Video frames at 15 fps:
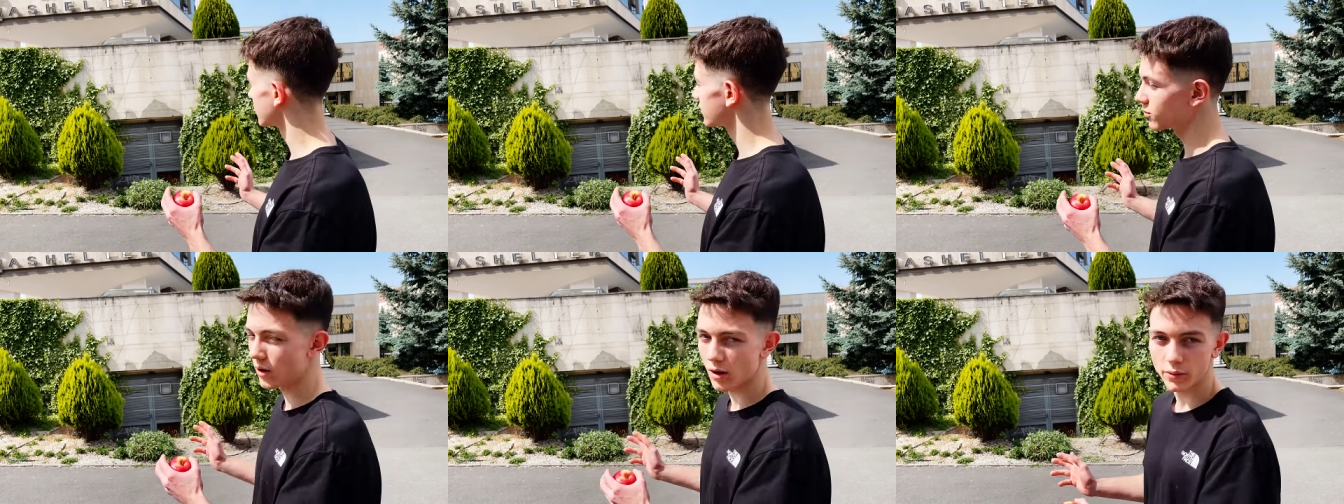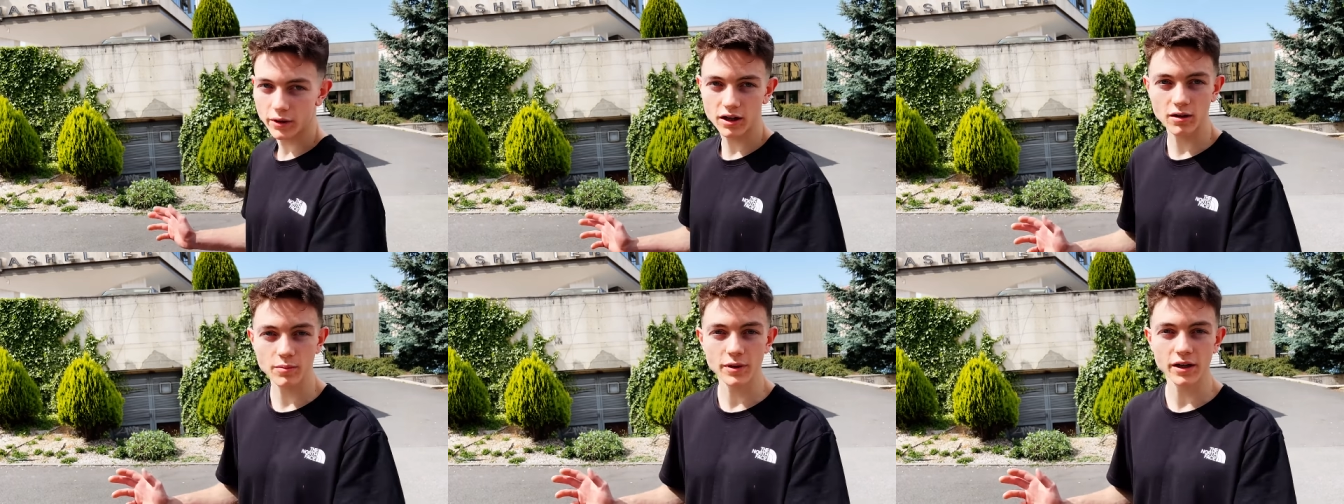Where we're
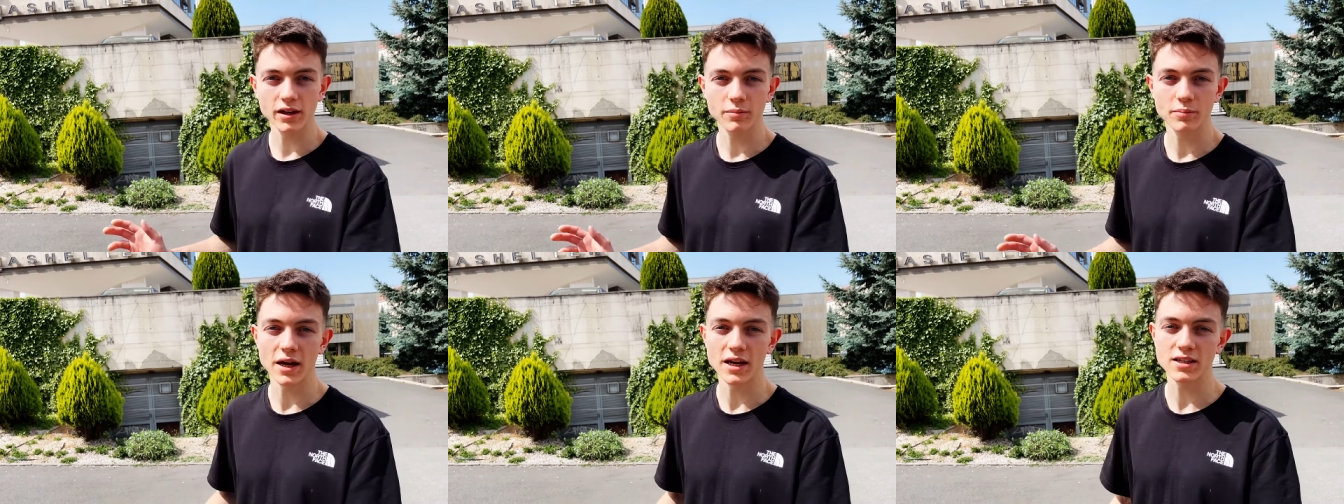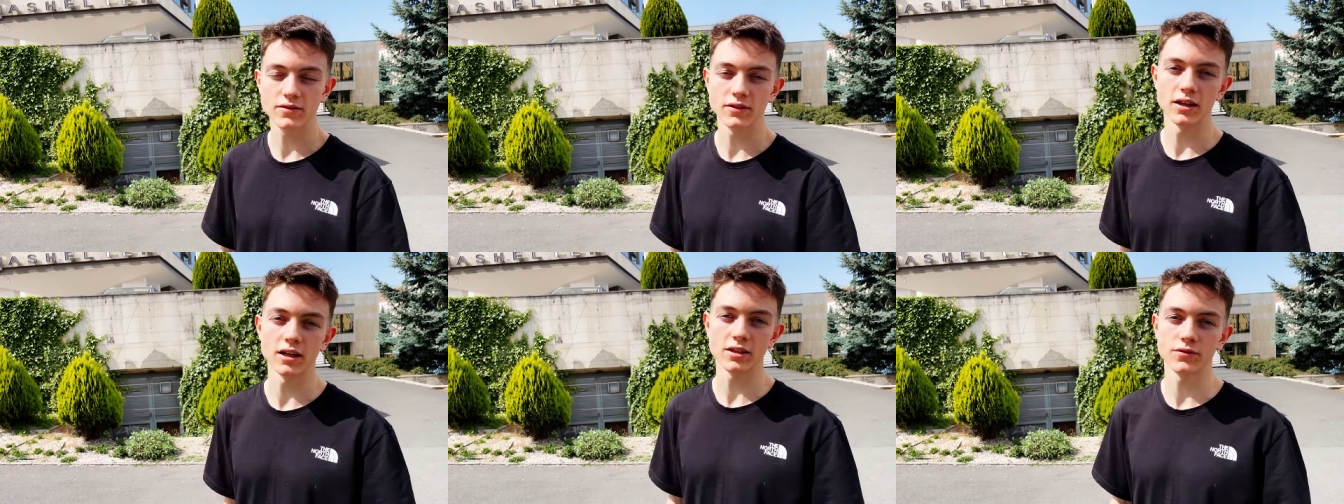going to be based for
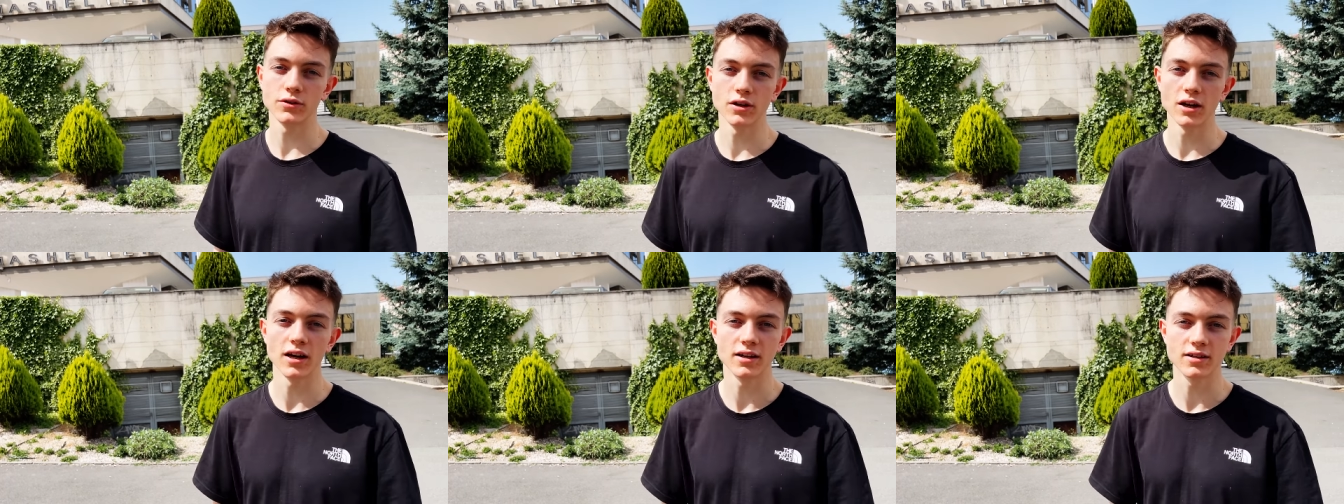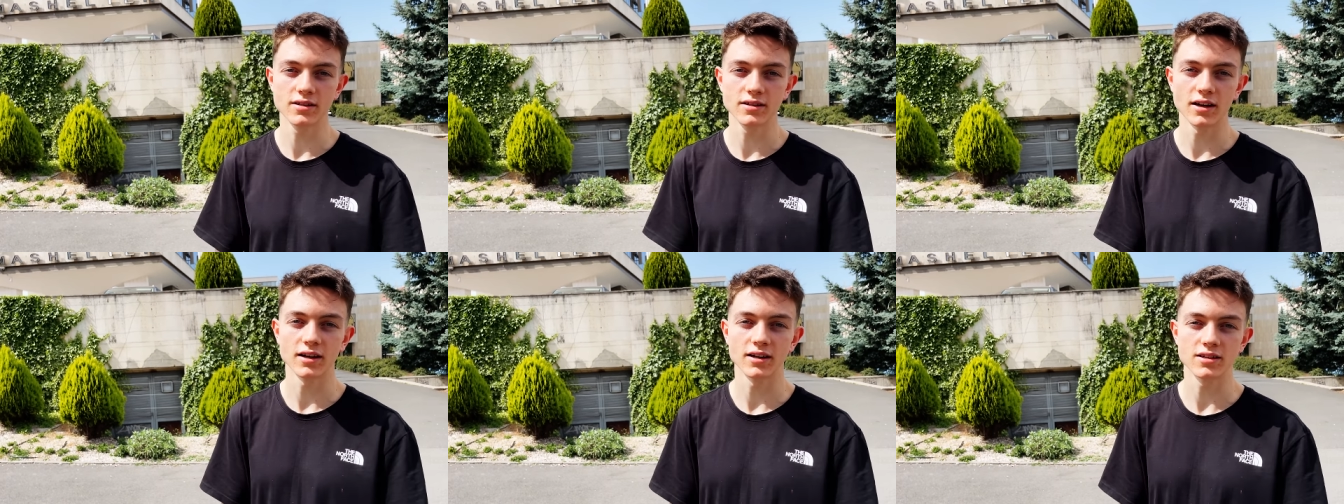the next few days
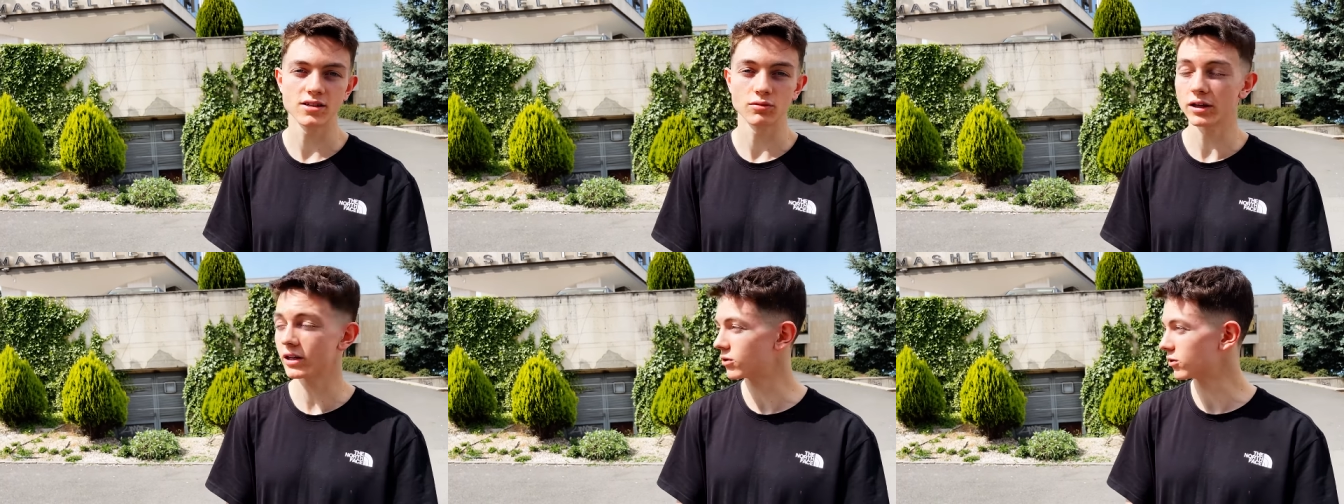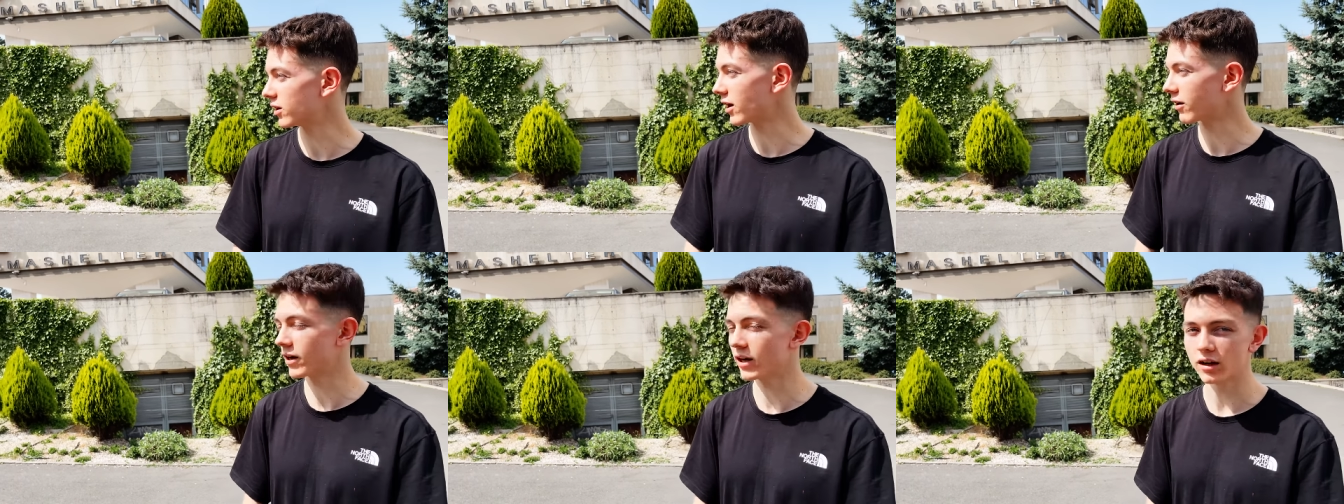and it's a really cool
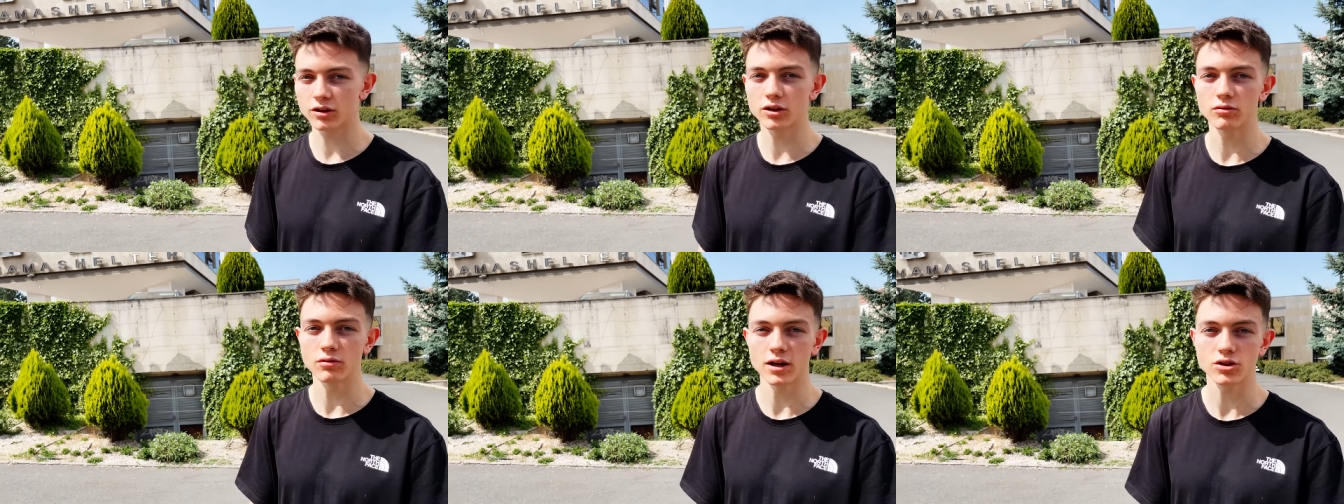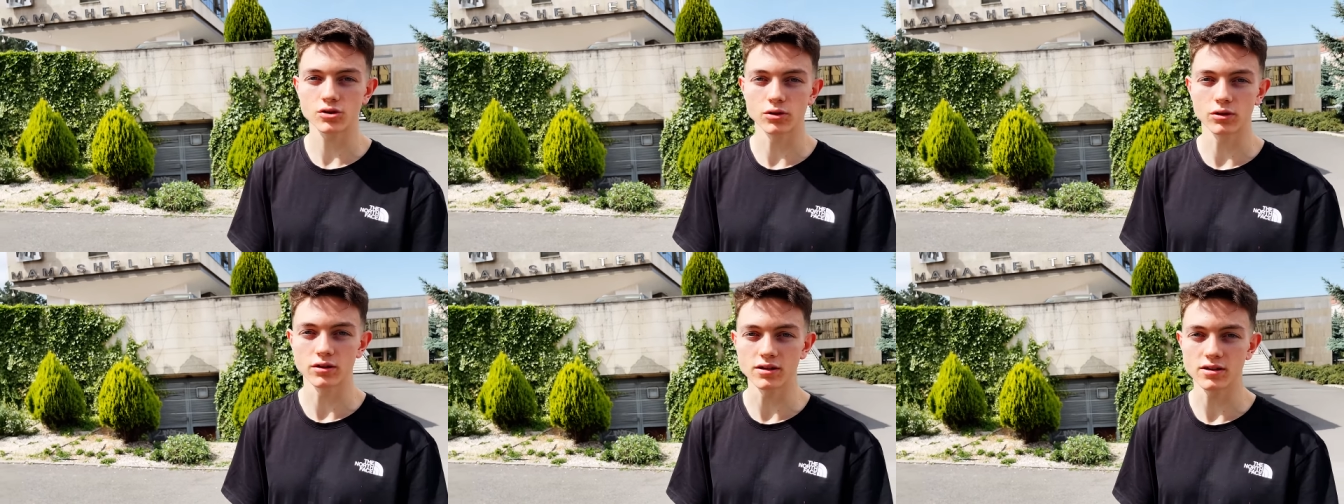area, good
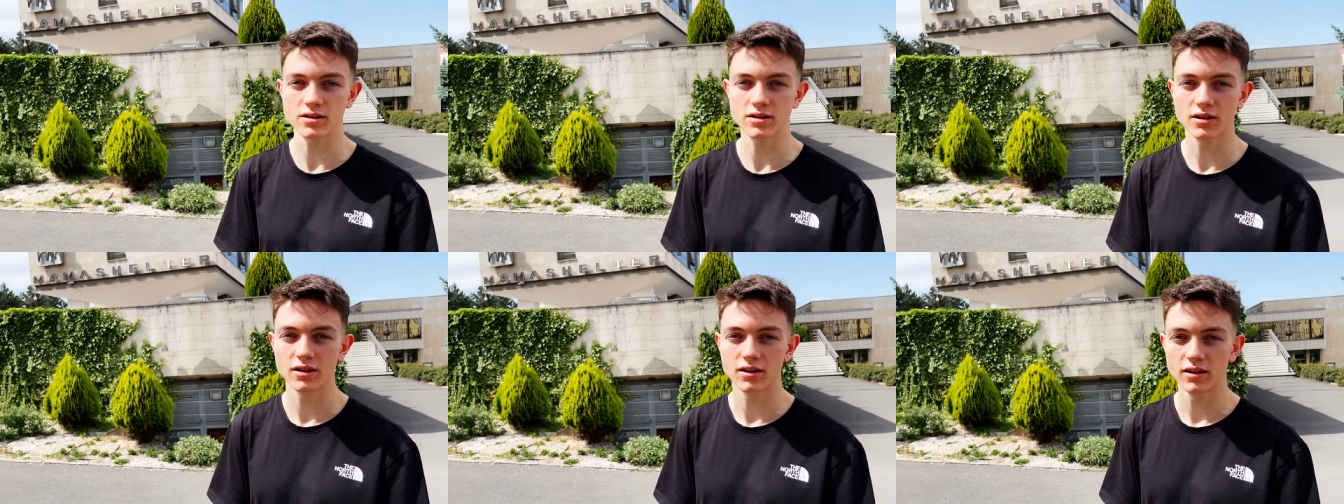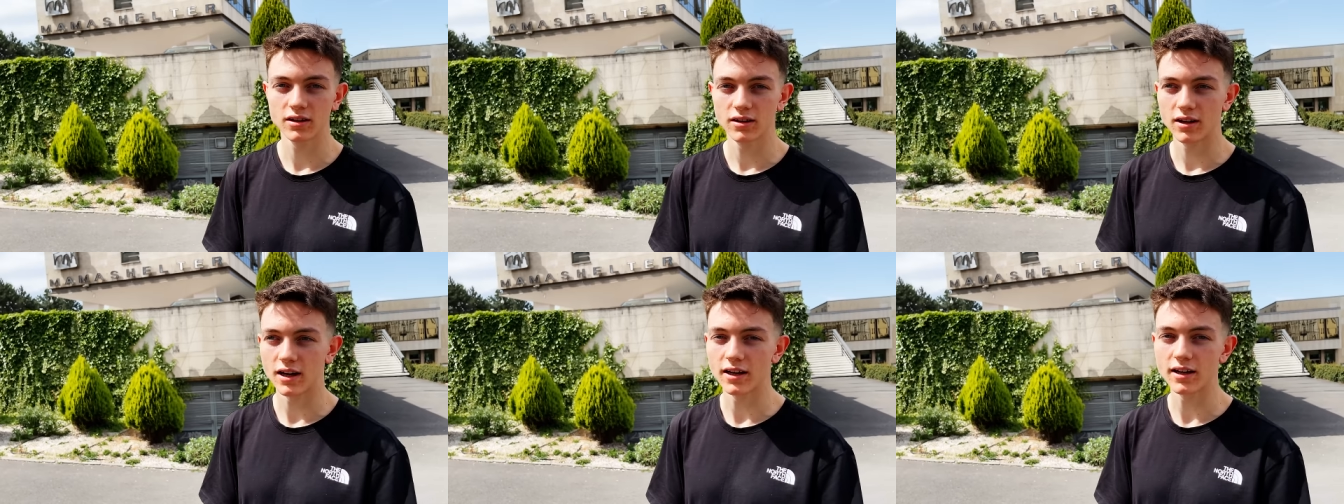restaurants,
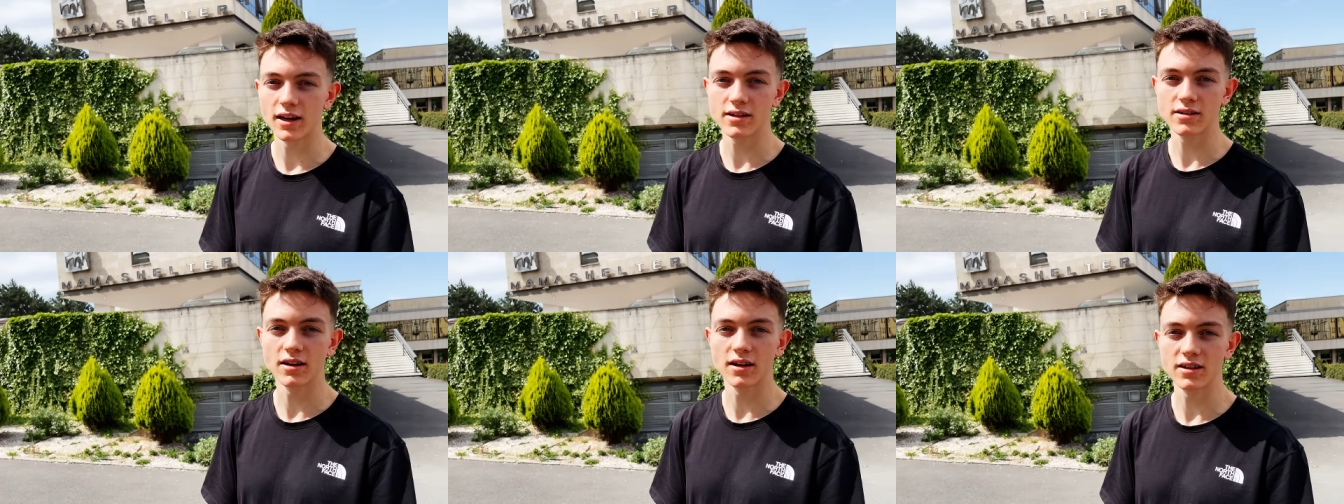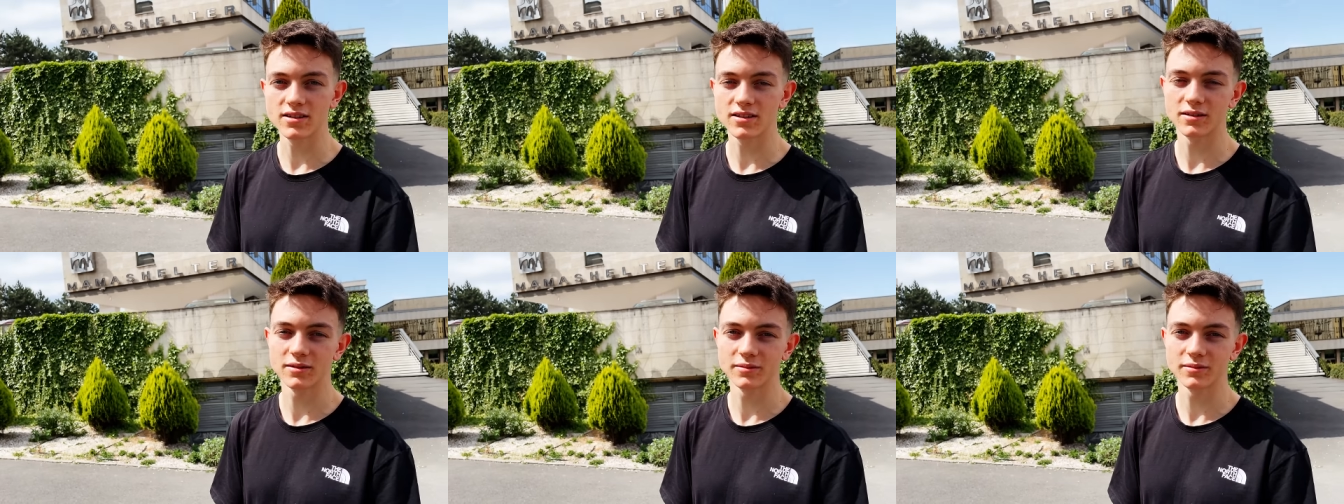and yeah, it's nice.